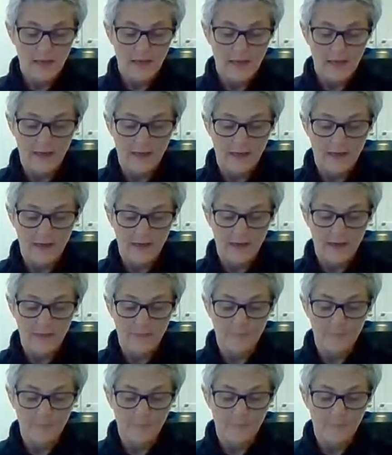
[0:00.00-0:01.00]

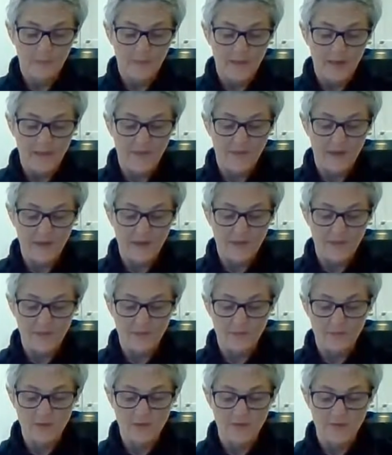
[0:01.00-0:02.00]
And I think as
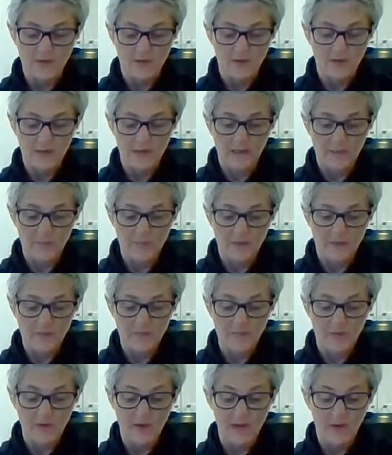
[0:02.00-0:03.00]
a result, it
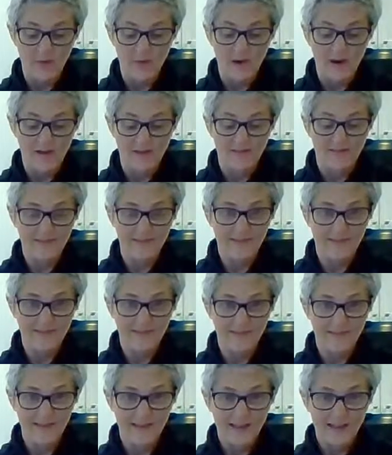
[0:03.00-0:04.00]
melts pretty well.
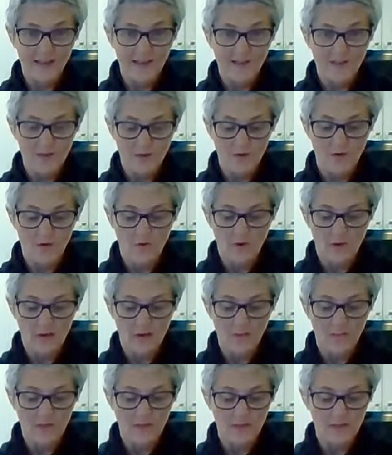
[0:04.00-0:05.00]
So
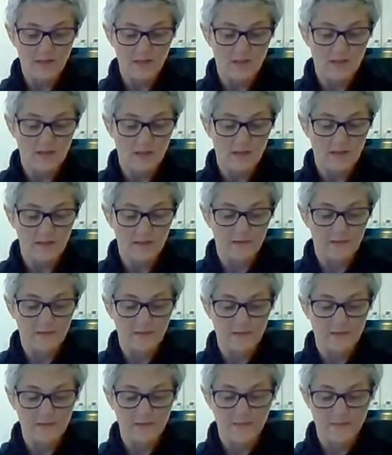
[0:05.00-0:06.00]
I'm gonna
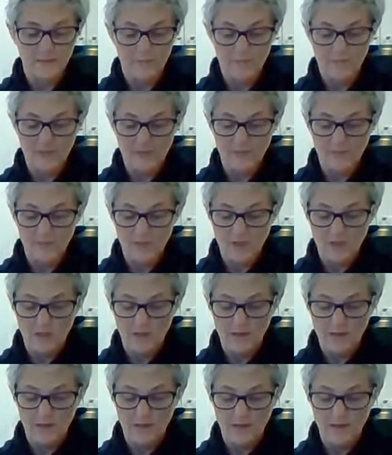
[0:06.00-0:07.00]
put some
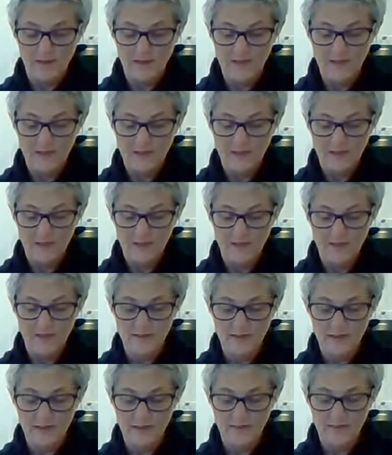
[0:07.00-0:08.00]
chocolate on these
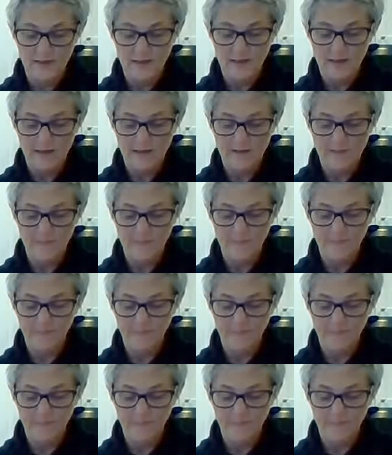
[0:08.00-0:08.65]
suckers right here.